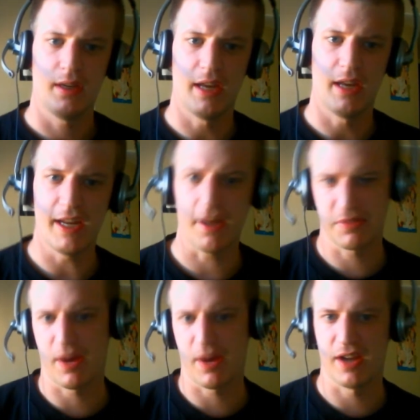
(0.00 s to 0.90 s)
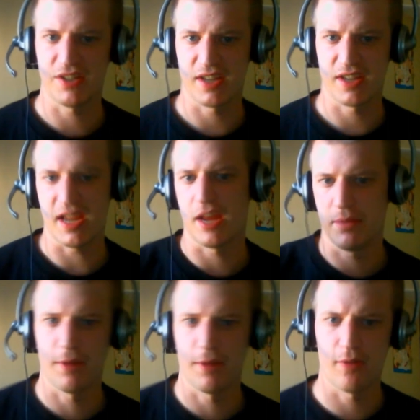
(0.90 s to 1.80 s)
He comes by and he says, hey,
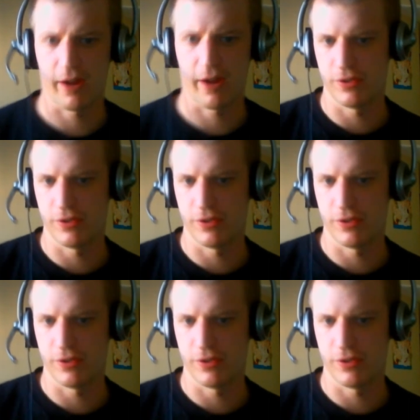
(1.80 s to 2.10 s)
be my wife.